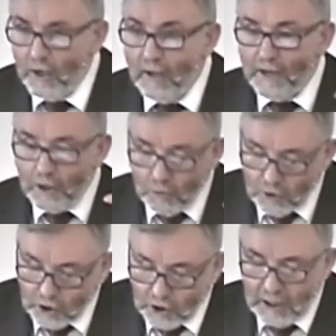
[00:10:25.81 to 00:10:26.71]
They don't
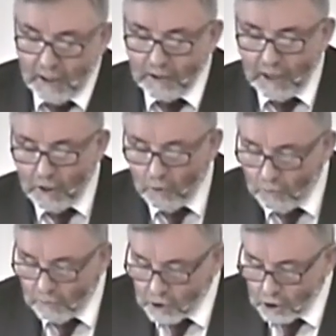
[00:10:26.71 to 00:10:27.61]
see it. They don't
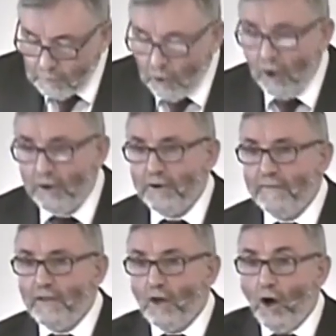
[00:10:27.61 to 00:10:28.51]
respond. And
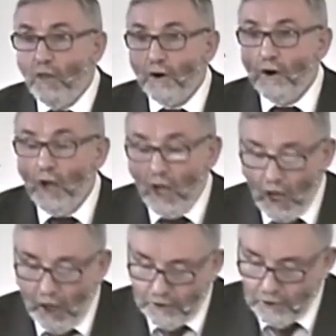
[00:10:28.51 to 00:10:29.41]
the other
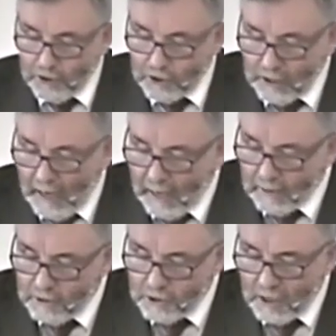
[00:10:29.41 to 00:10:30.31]

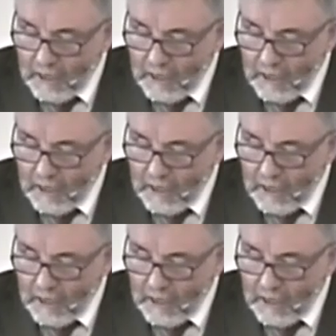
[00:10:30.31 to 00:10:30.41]
understands.